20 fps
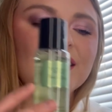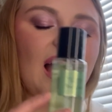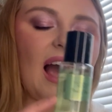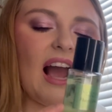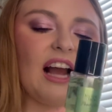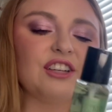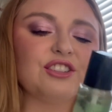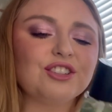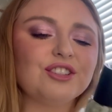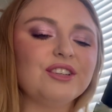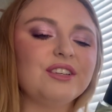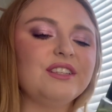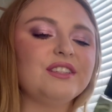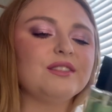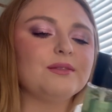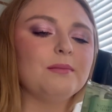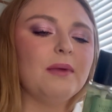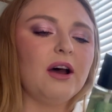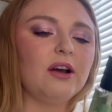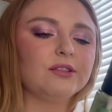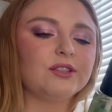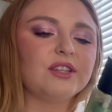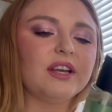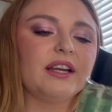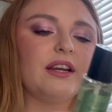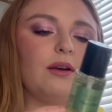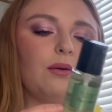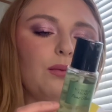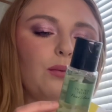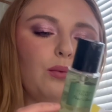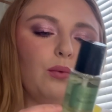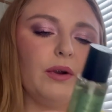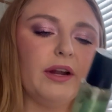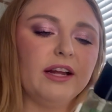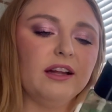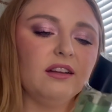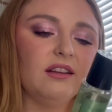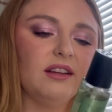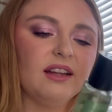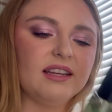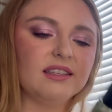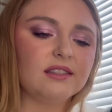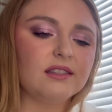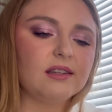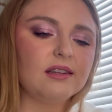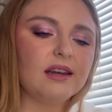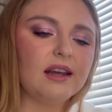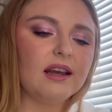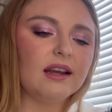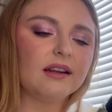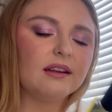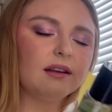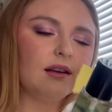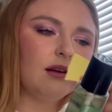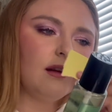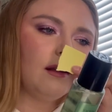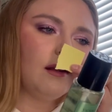actually smells like a realistic